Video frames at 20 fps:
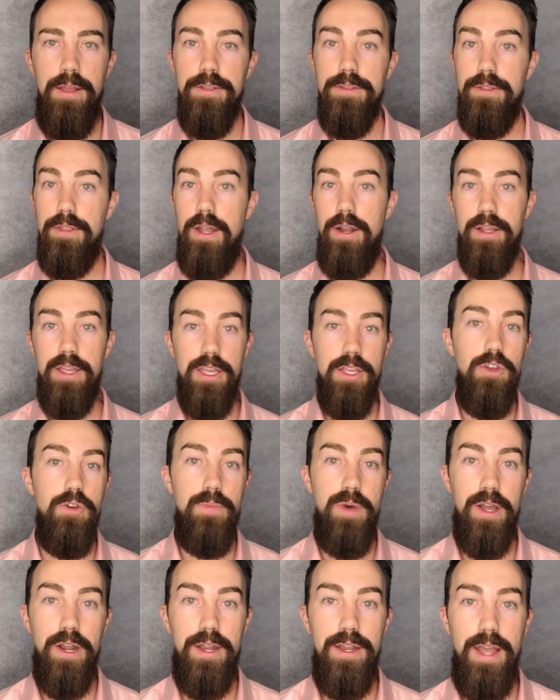So that'll get you
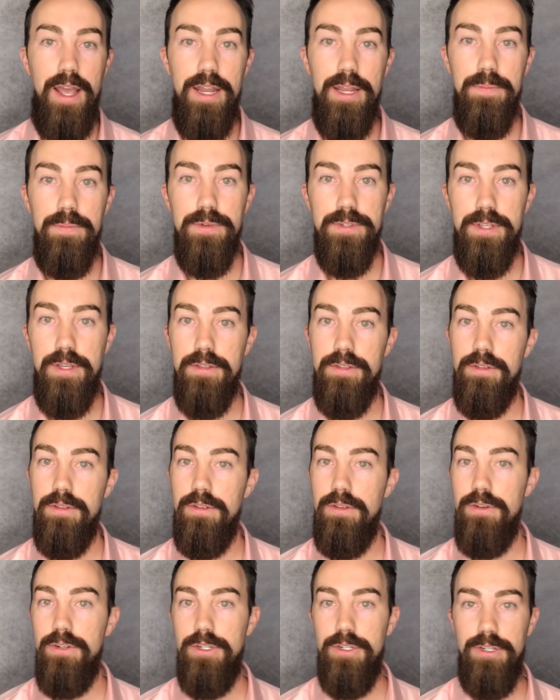about a 90%
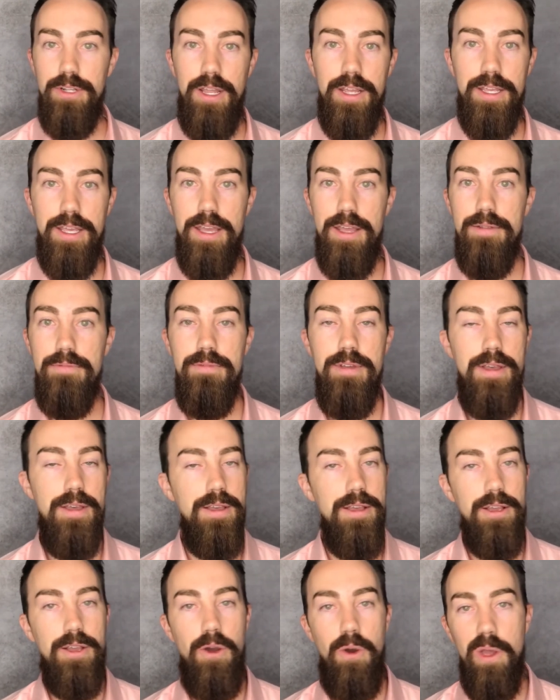solution. Again,
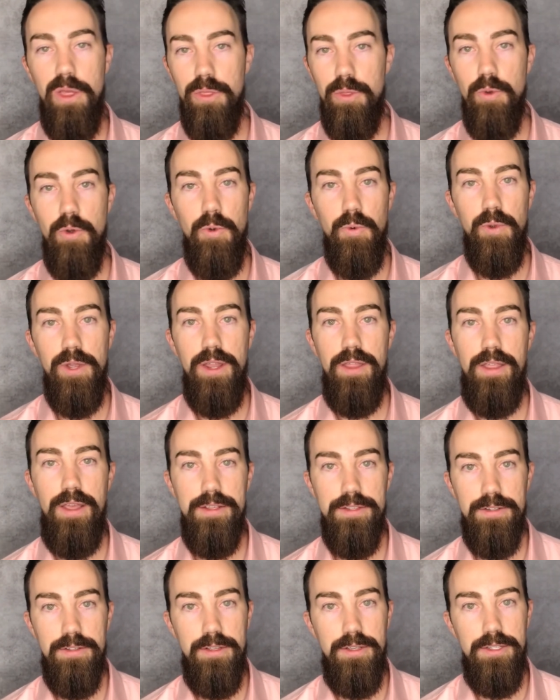going through and reading
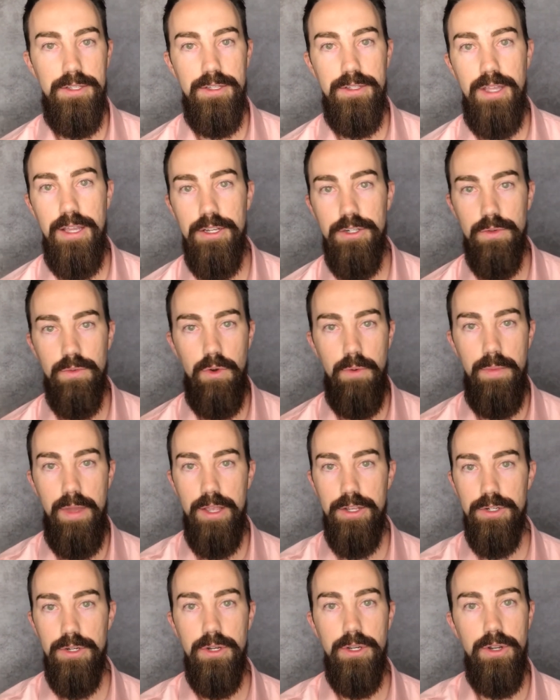that solicitation will
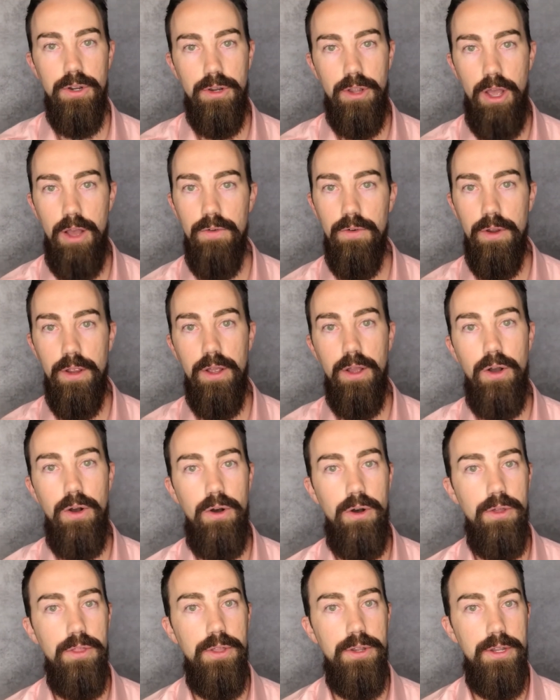make sure you're covering
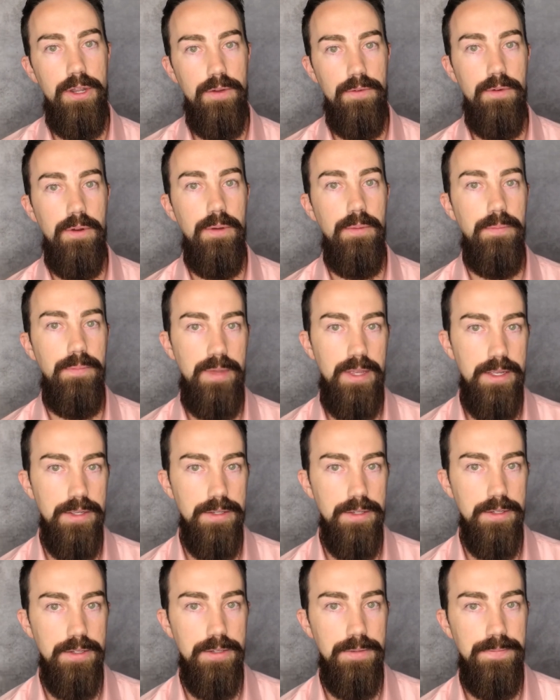all the different
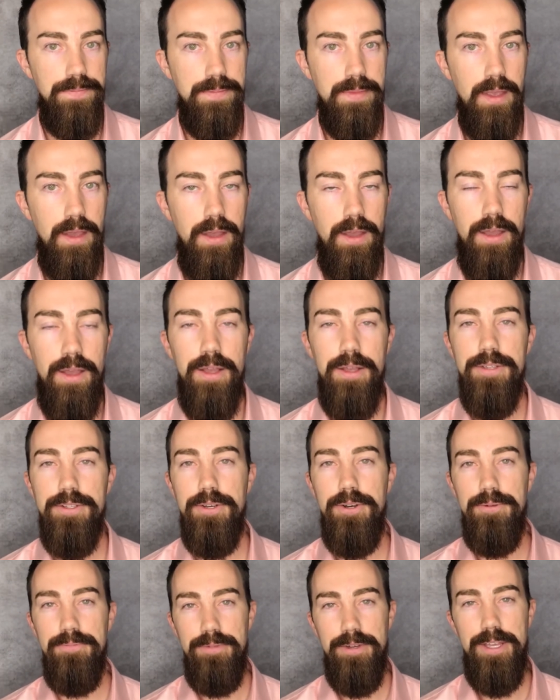pieces.
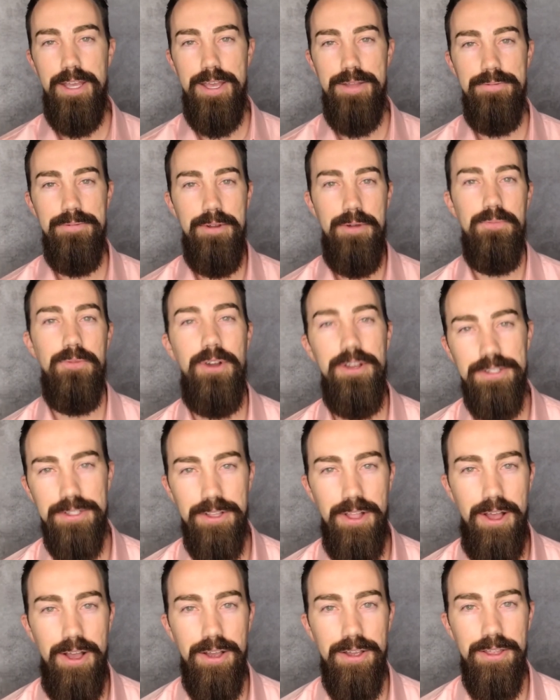So again, I'm
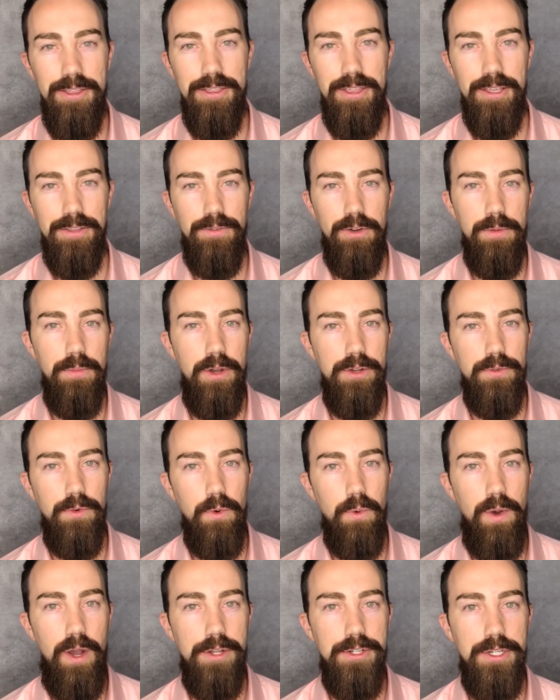Russ Long. Thanks very much
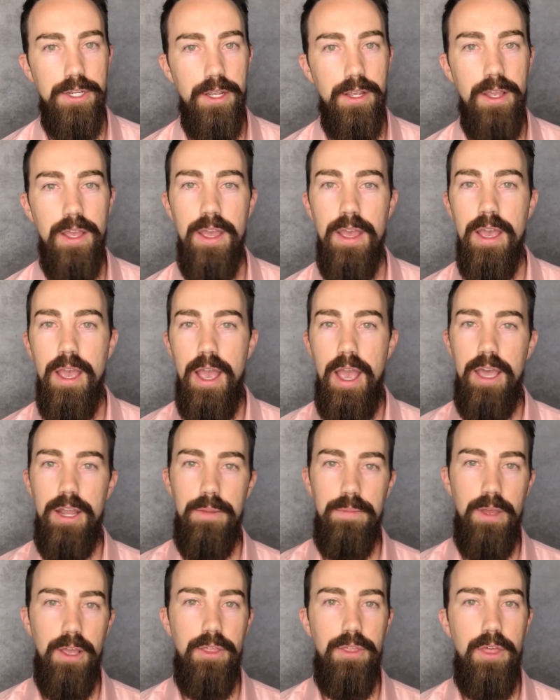for watching.
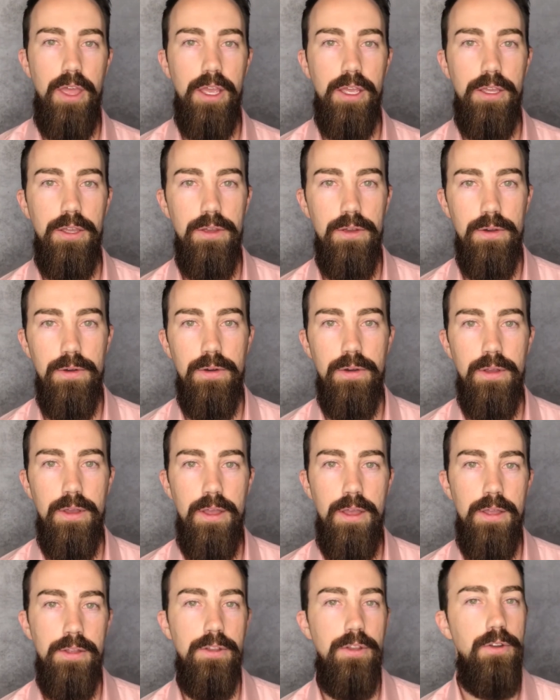And a big thank you
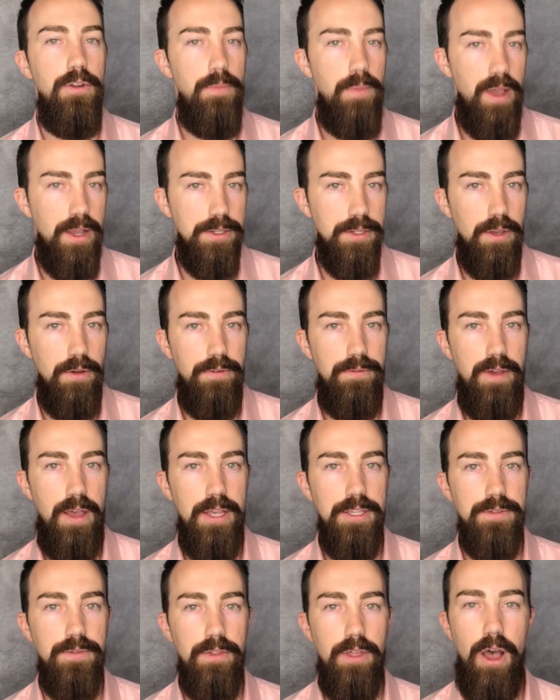to New Mexico
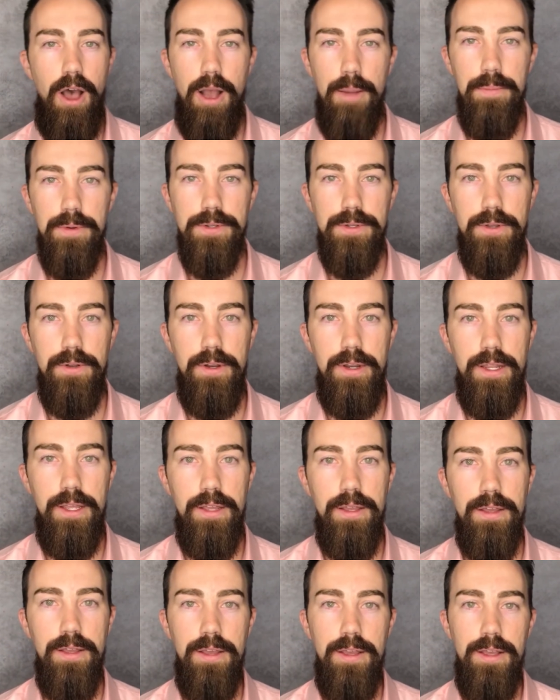FAS for the
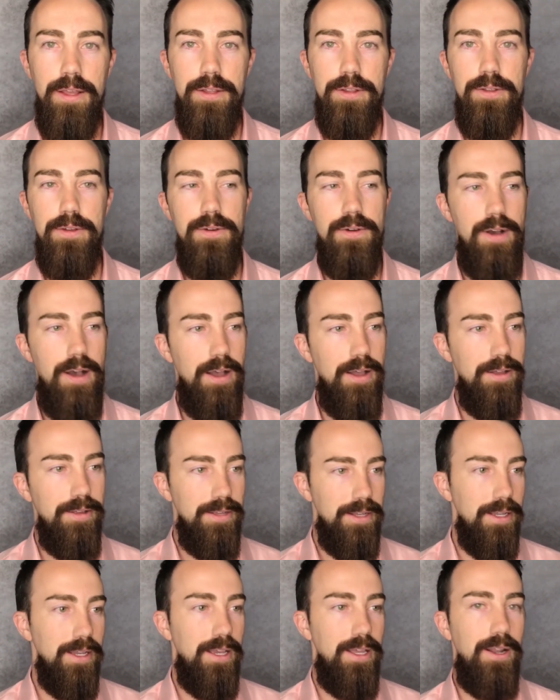opportunity to
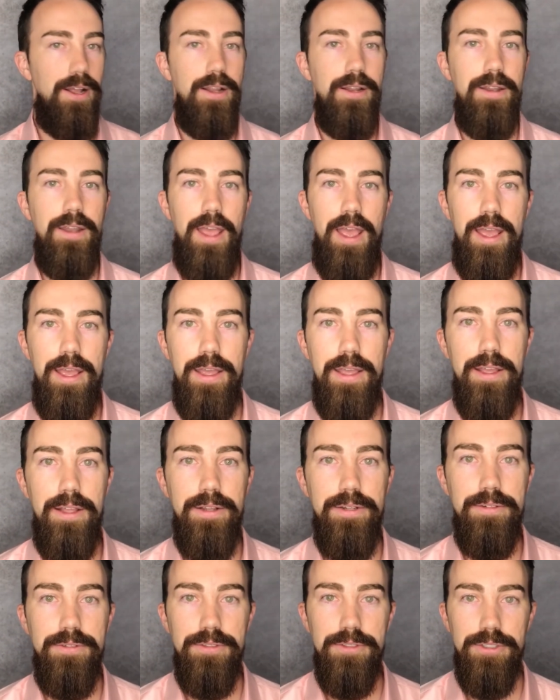get on
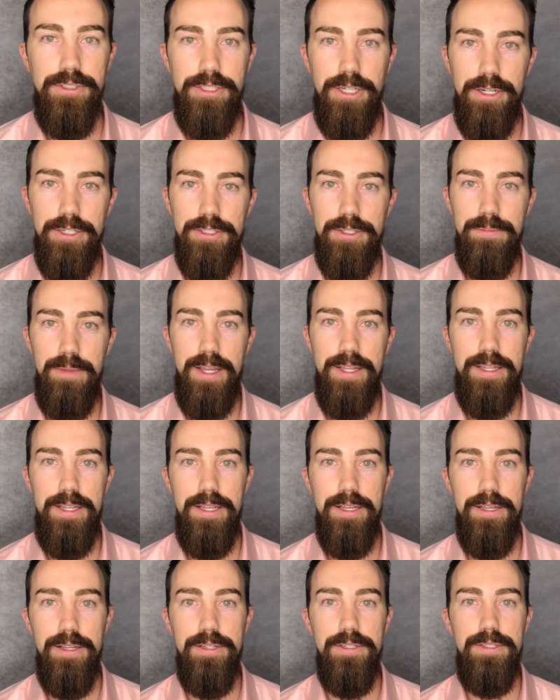and share some
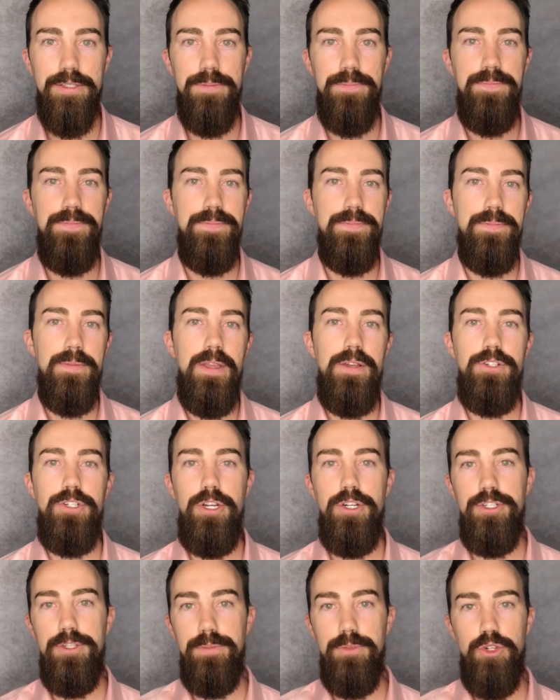ideas,
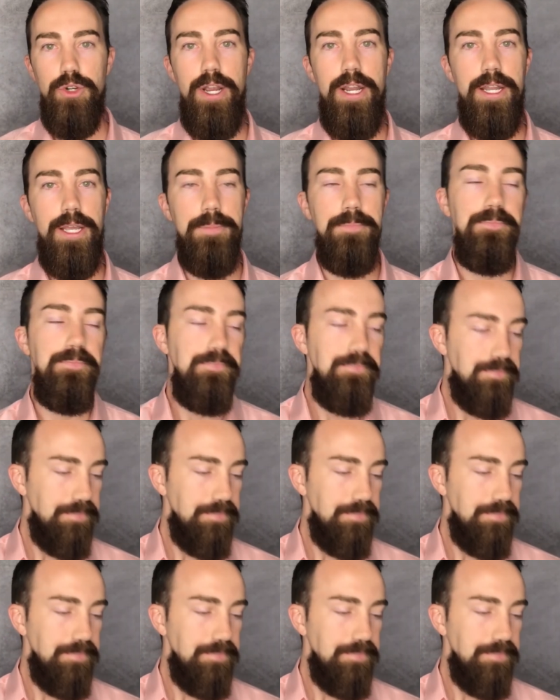share some training.